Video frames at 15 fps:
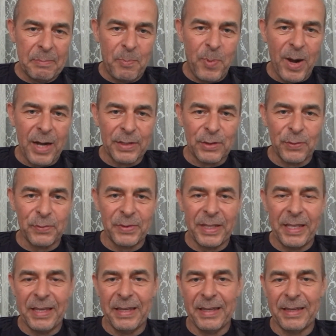part of
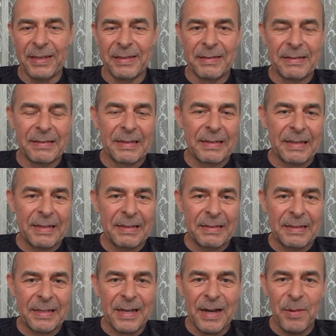the
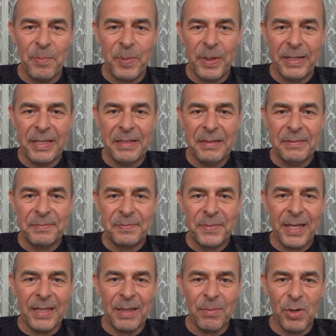company
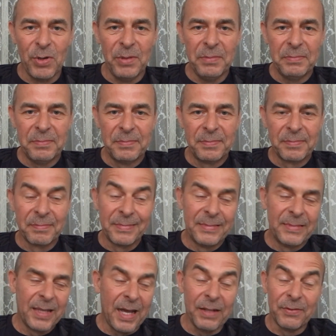anymore,
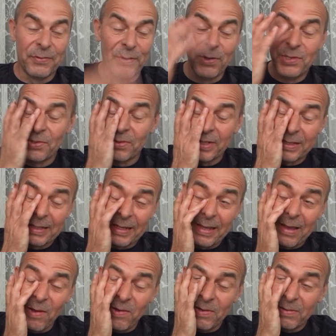unfortunately.
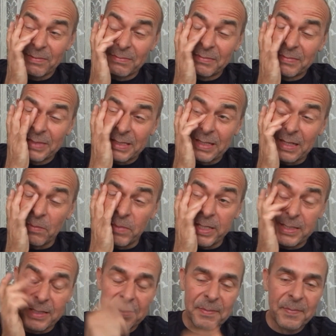Oh, still
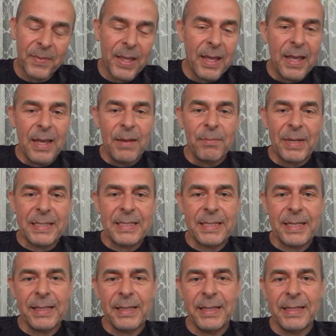missing. But
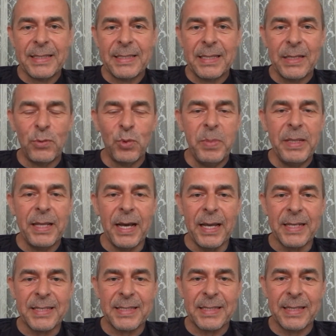still, it would be
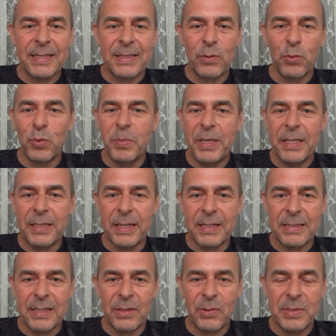nice. It would be
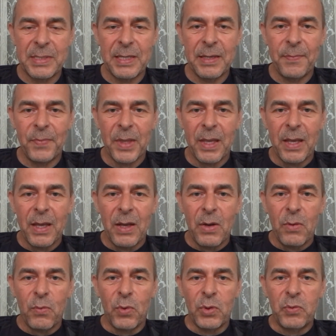interesting to see
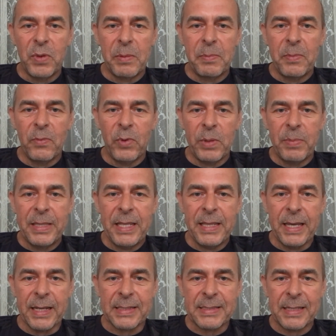what will be the
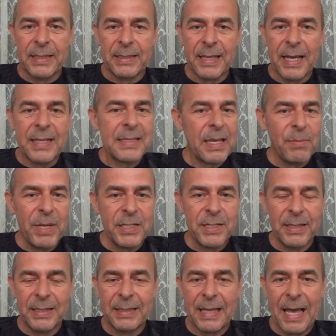next. And as I
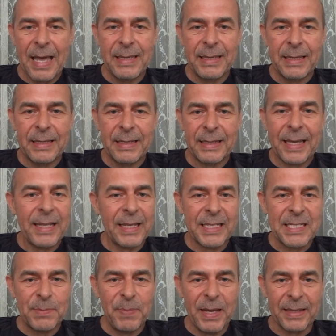mentioned, I can
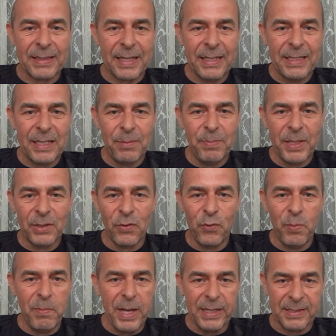expect a little bit
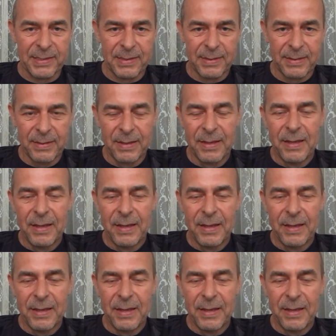of mess